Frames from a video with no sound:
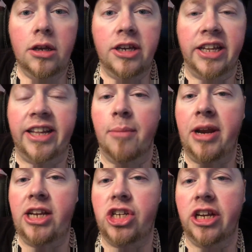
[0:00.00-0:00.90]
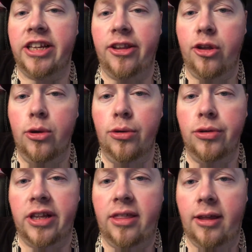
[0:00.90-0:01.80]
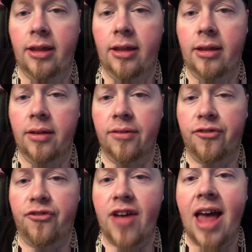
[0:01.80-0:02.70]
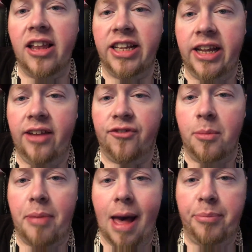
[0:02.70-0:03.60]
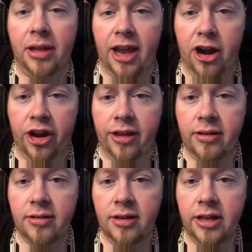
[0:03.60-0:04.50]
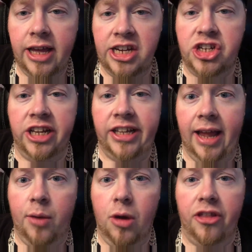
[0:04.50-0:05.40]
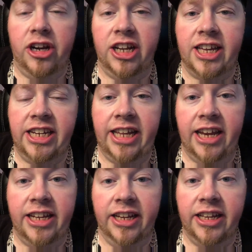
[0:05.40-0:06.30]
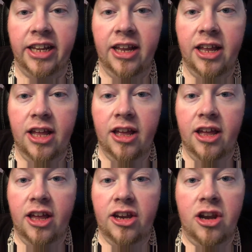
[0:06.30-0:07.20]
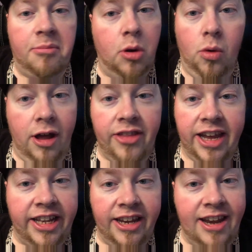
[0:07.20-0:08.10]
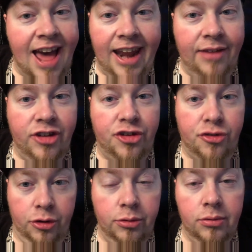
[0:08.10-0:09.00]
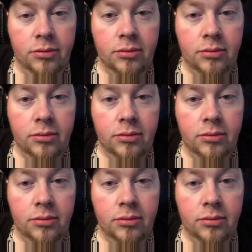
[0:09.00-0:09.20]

does somebody just use the fallacy from popularity and just say, well, there's a consensus? Number one, that's not even true.